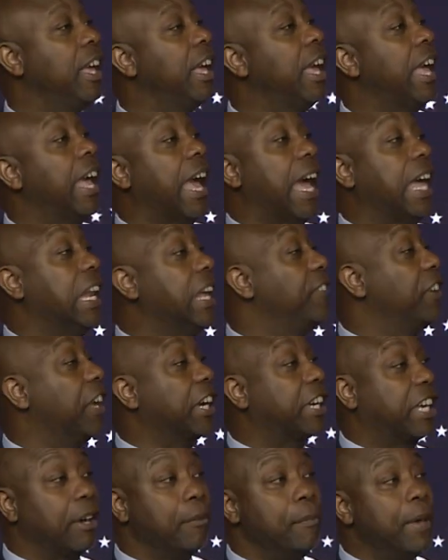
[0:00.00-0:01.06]
And if you
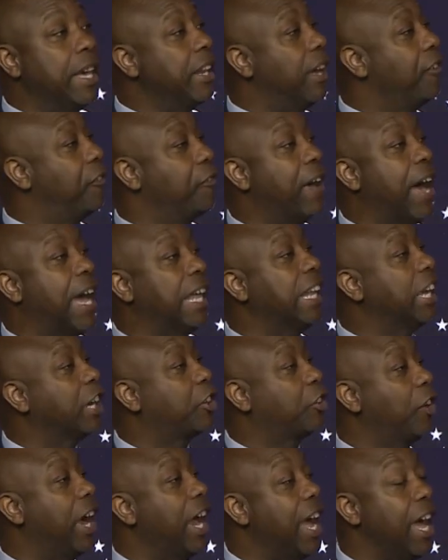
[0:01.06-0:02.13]
commit a violent
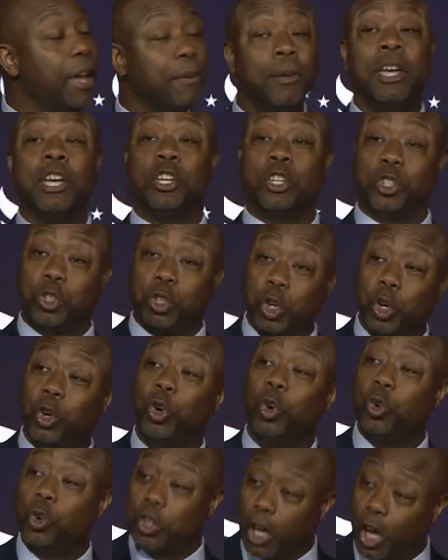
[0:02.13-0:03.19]
crime,
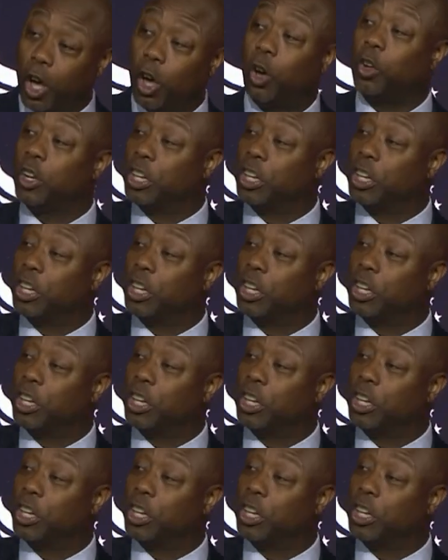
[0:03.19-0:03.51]
you go to